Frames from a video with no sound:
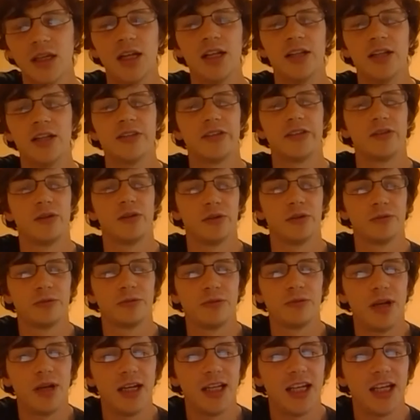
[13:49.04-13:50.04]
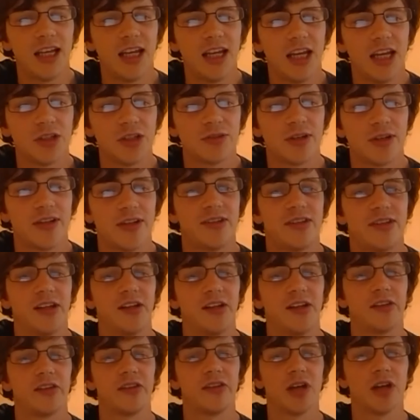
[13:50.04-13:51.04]
There's a lot of really
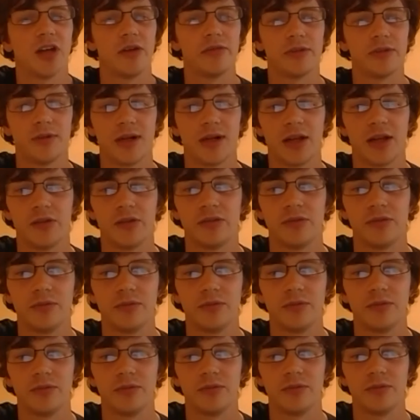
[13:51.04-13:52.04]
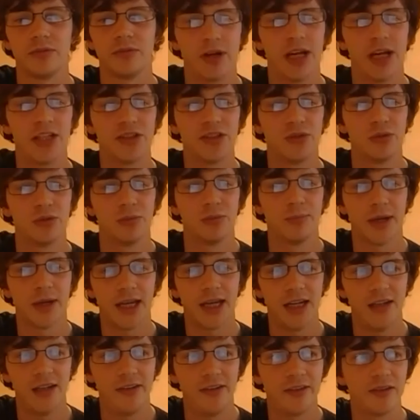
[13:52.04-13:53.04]
interesting stuff around variational
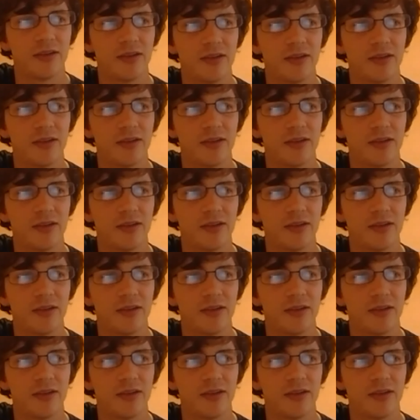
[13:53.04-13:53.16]
Bayes,